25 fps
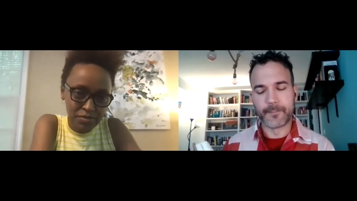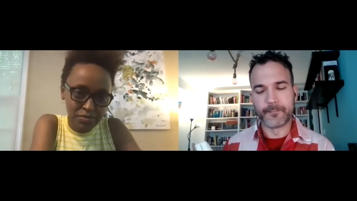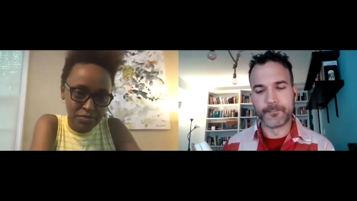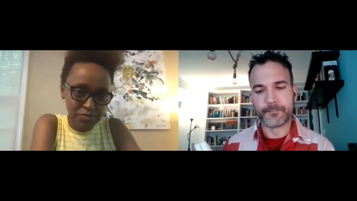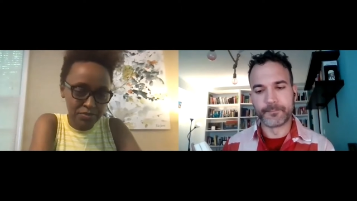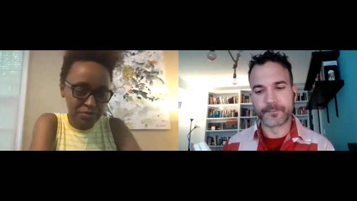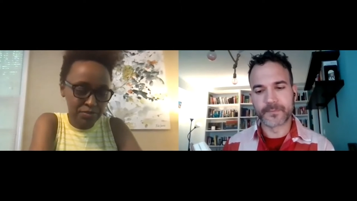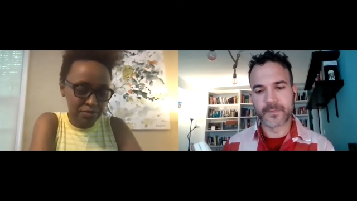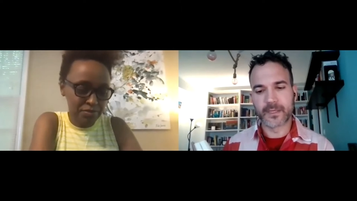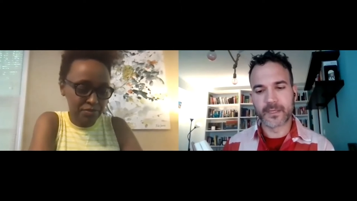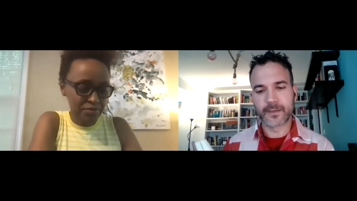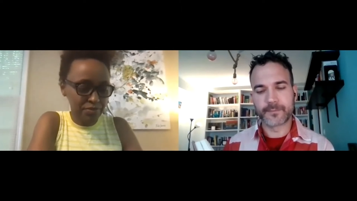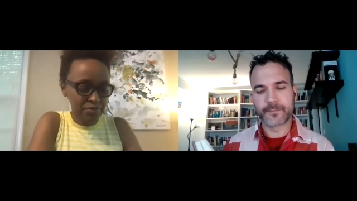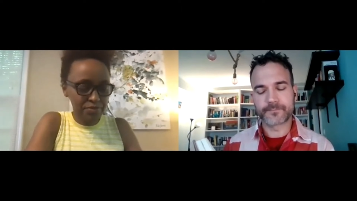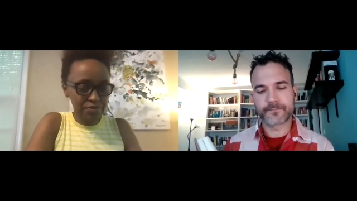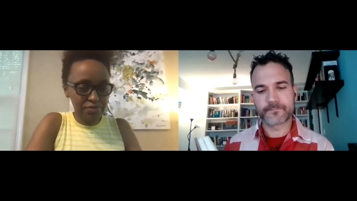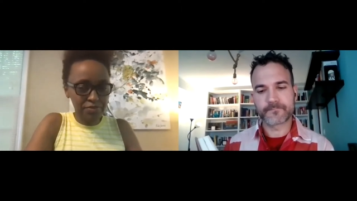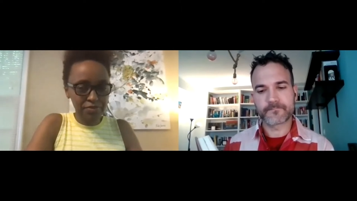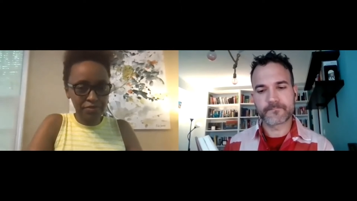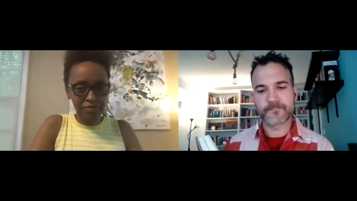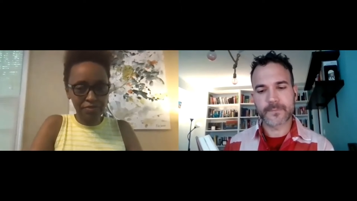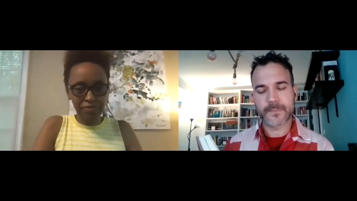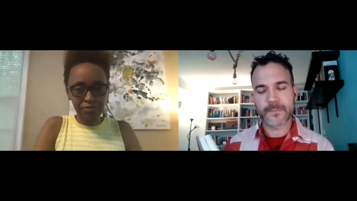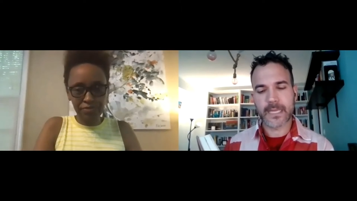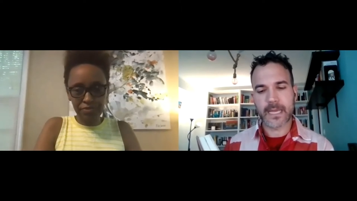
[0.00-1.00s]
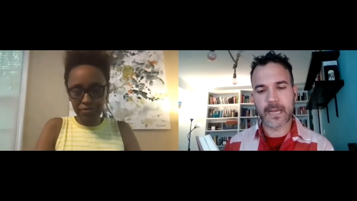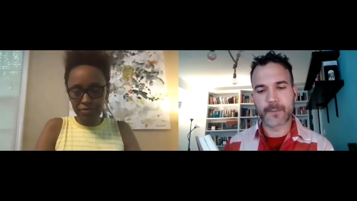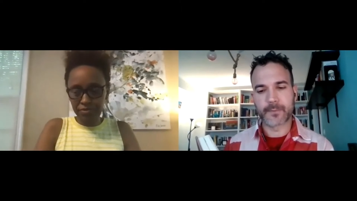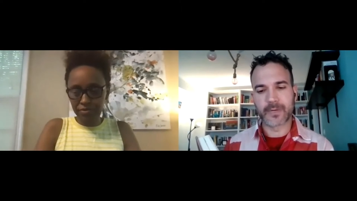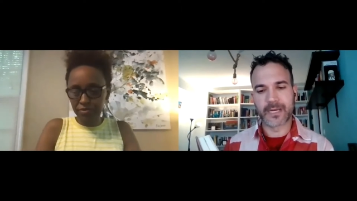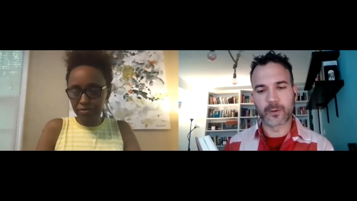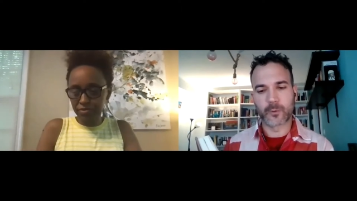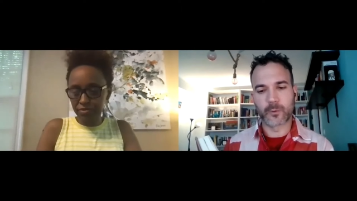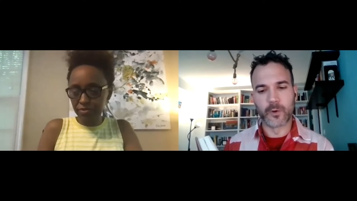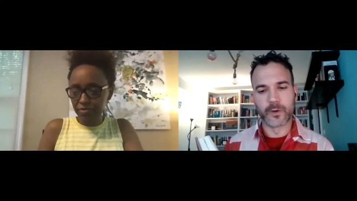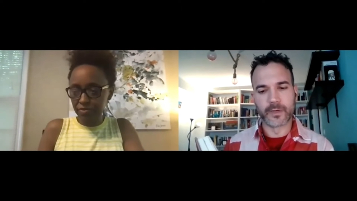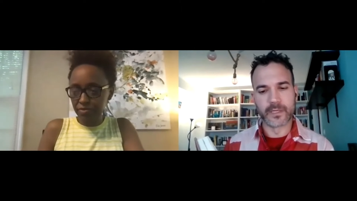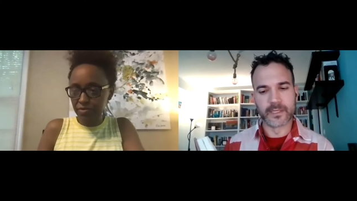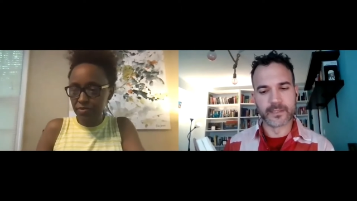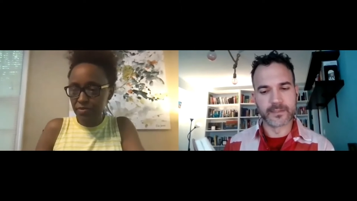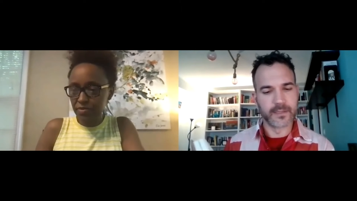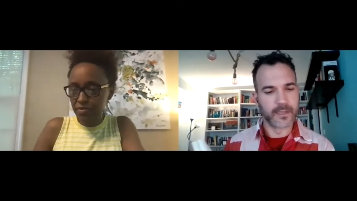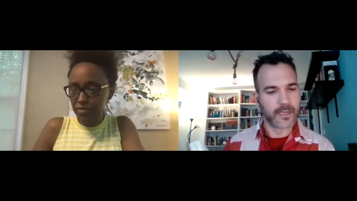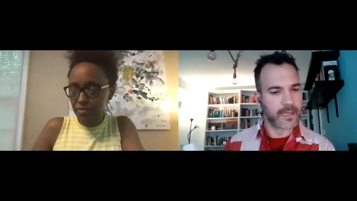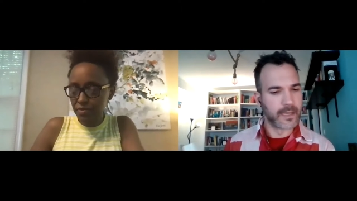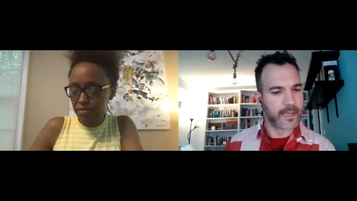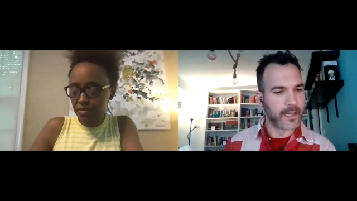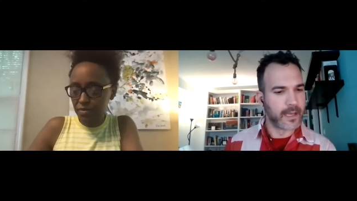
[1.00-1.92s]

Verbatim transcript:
Speaker 1: Um, I'm gonna quote it.